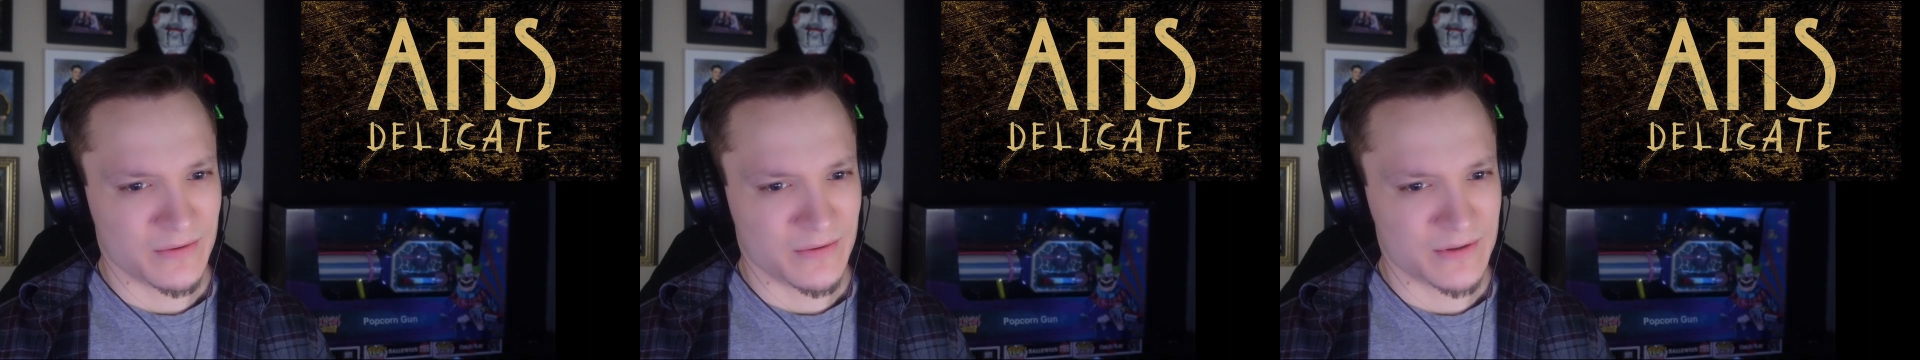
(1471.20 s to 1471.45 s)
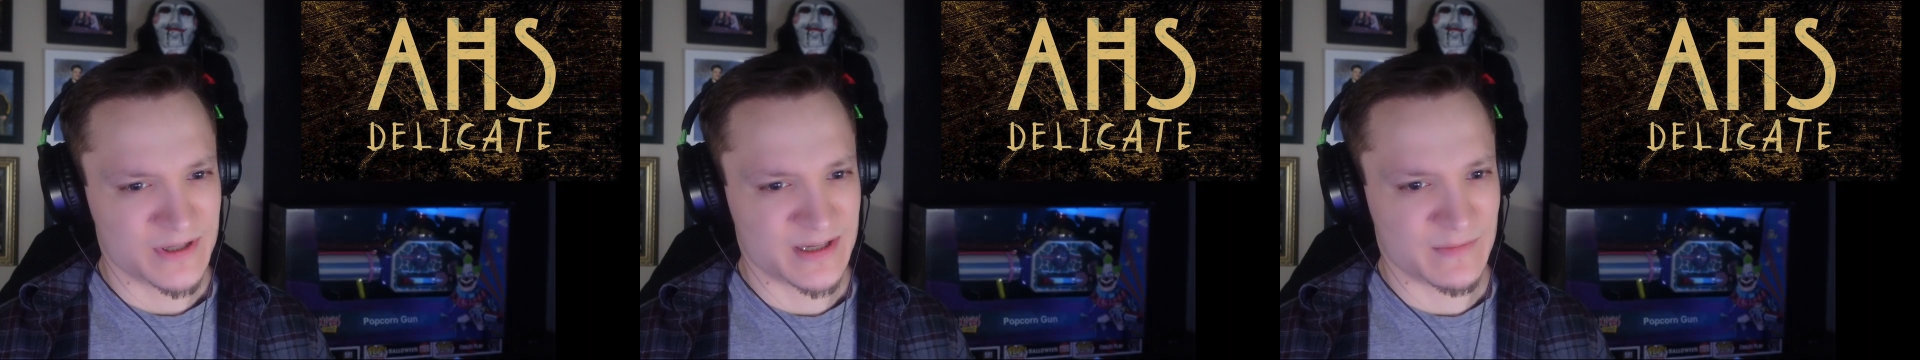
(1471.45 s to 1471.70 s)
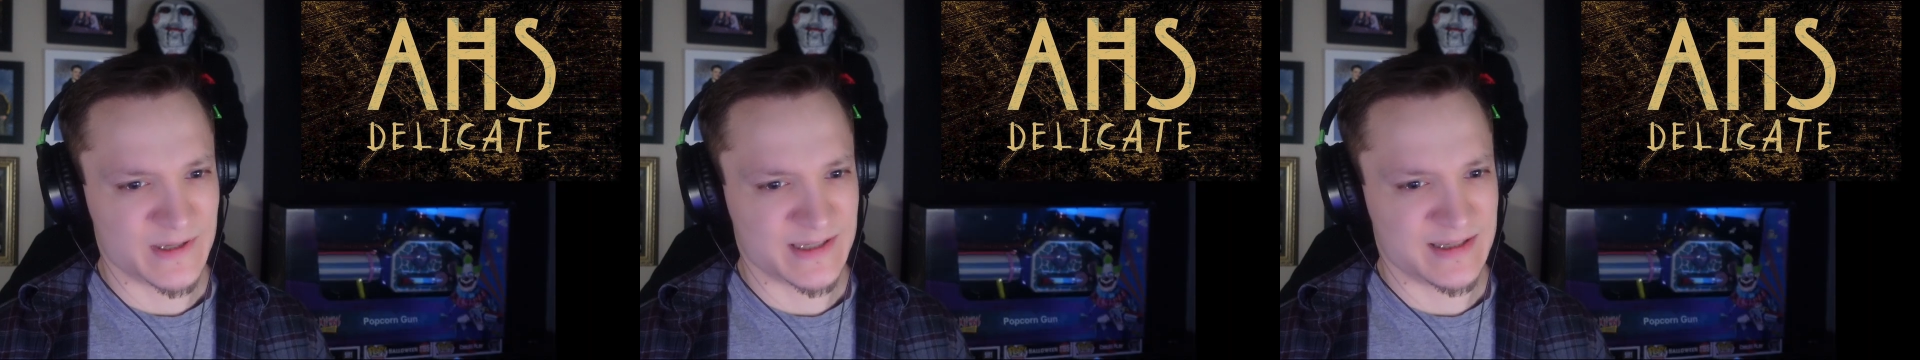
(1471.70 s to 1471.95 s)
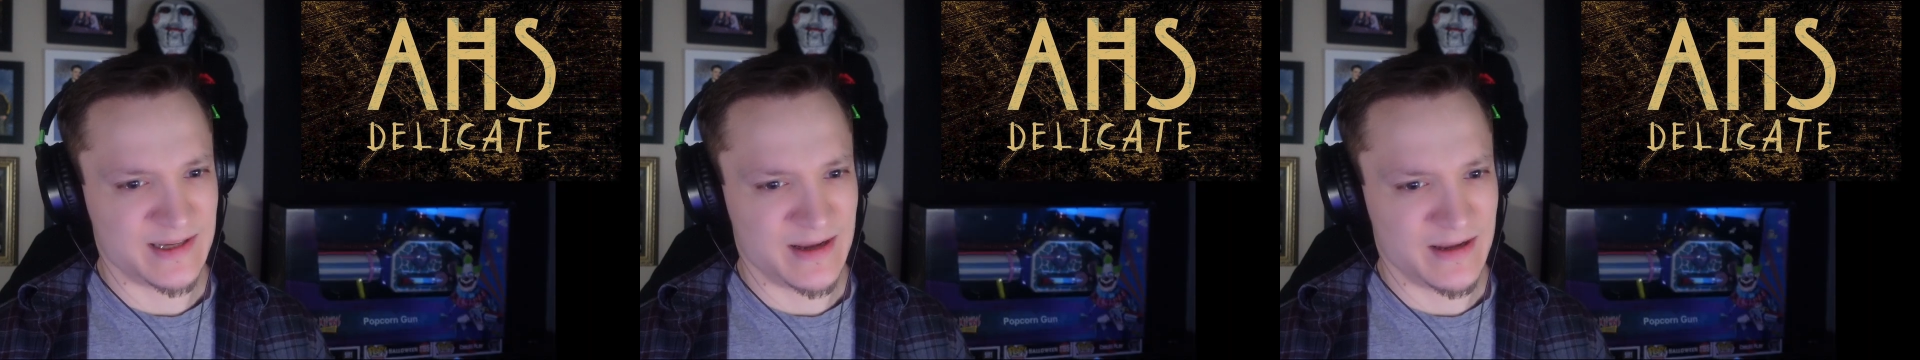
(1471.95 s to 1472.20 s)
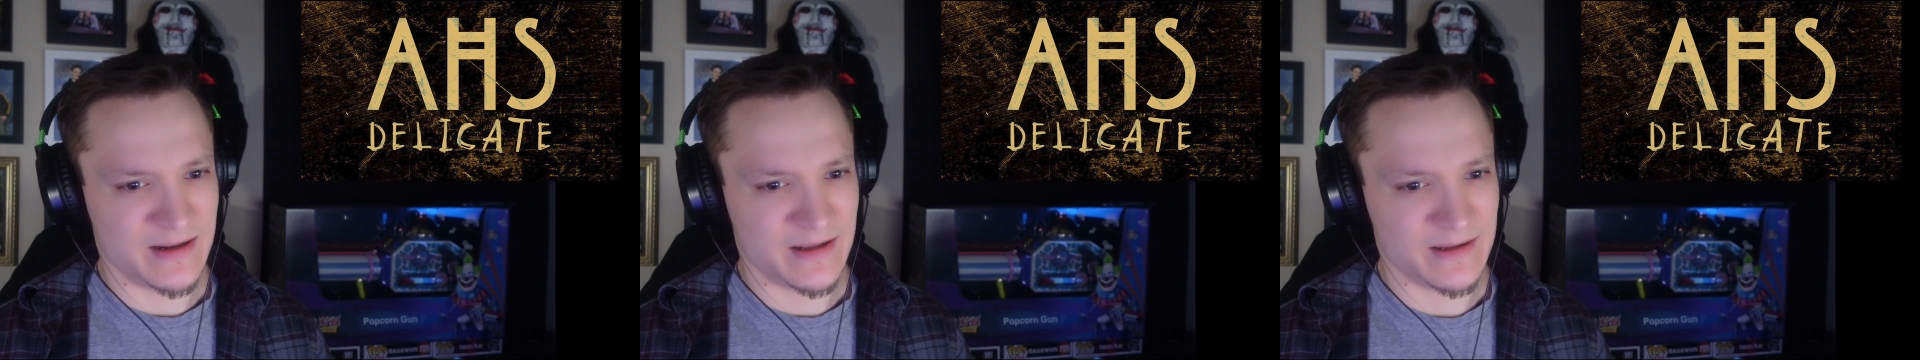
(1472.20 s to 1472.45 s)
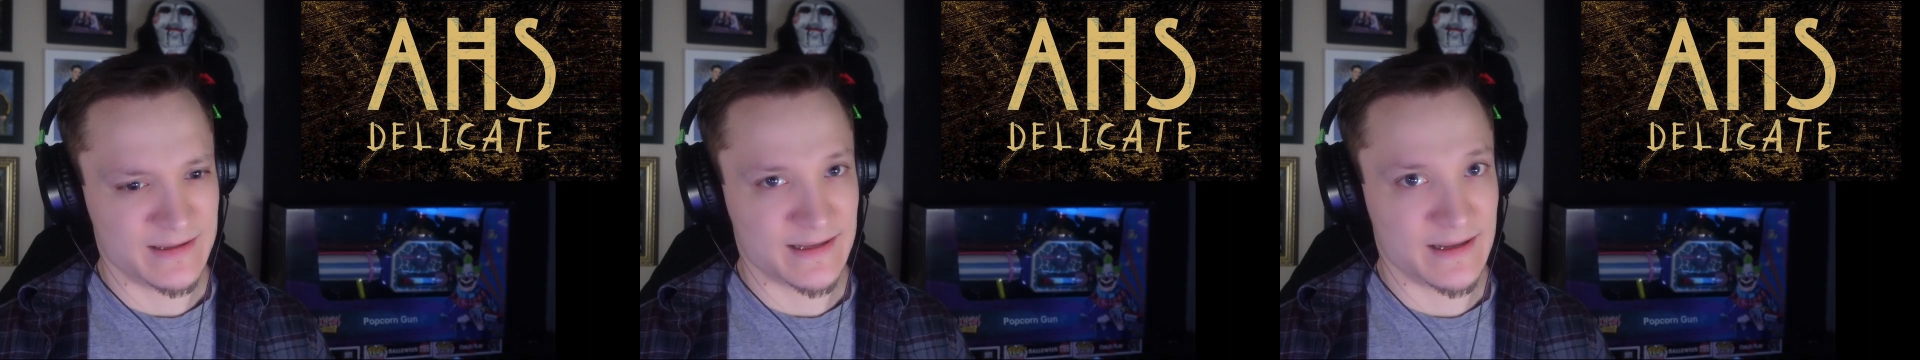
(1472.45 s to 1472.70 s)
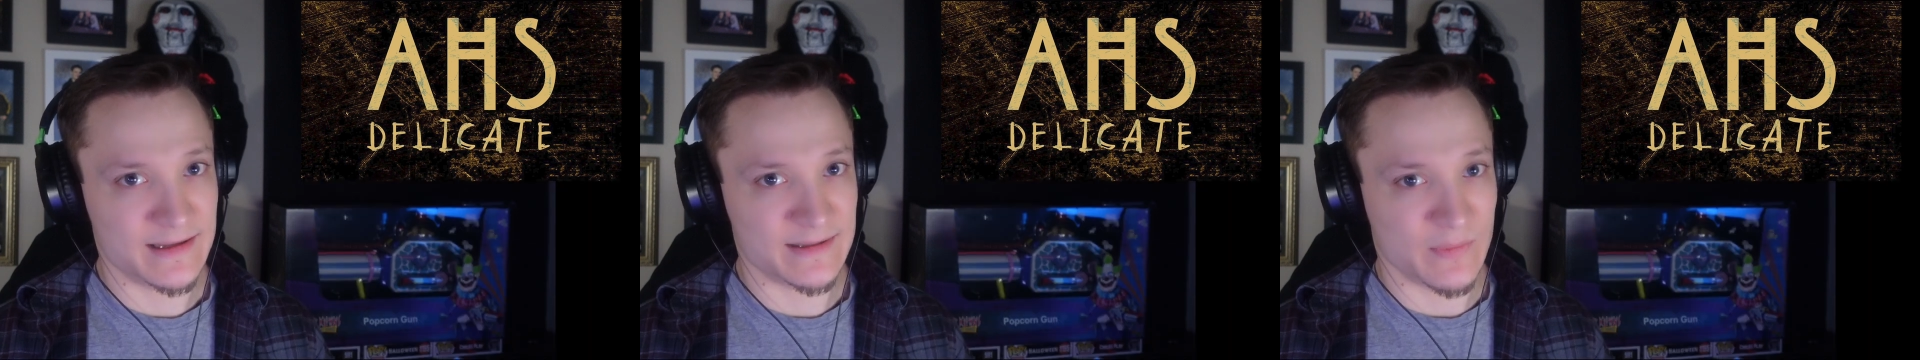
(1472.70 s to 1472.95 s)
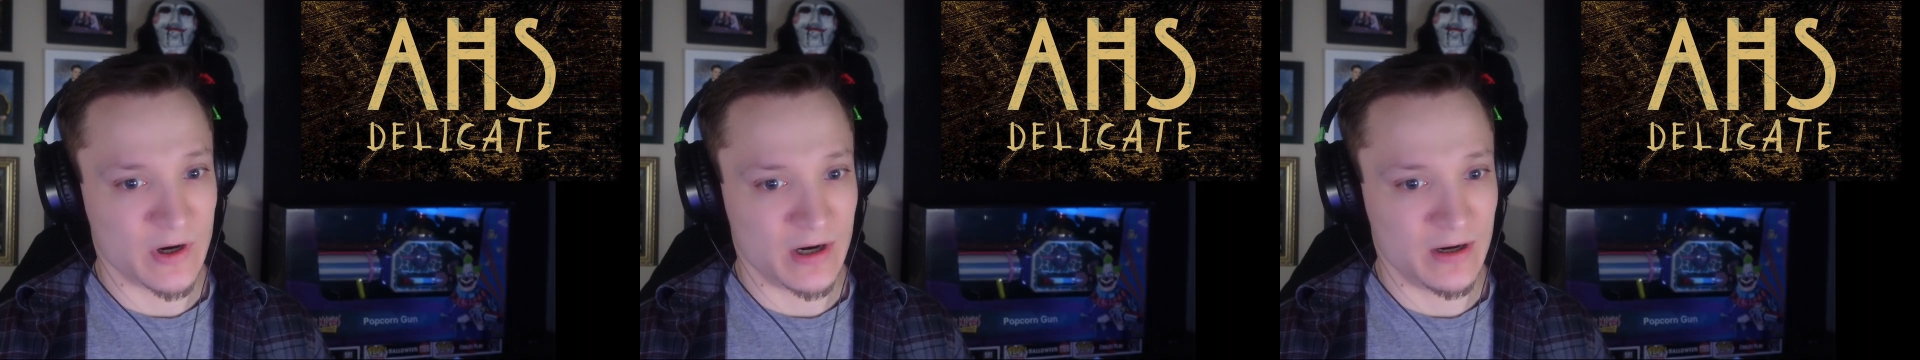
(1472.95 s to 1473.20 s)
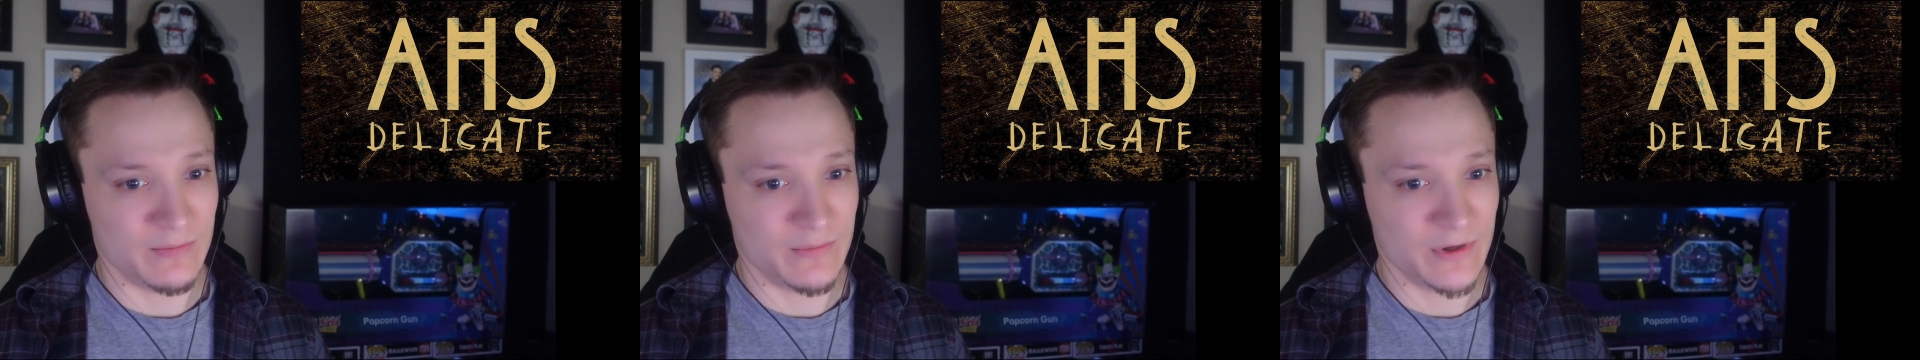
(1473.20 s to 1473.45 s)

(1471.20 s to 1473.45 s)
Speaker 1: someone's dead. Is it his mom?